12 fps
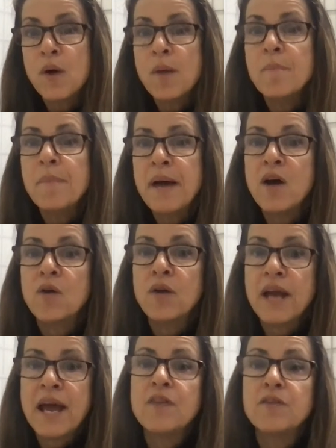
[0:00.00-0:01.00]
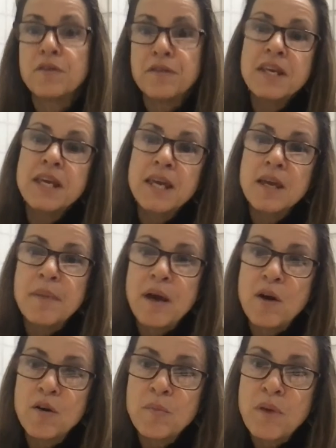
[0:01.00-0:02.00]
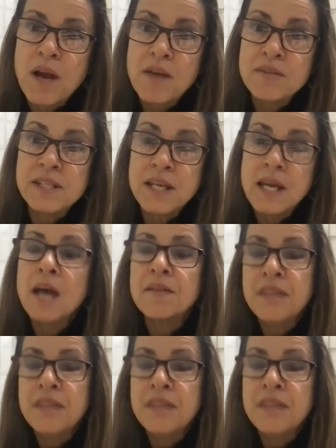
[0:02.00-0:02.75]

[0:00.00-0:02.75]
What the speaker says: about how they're thinking about privacy.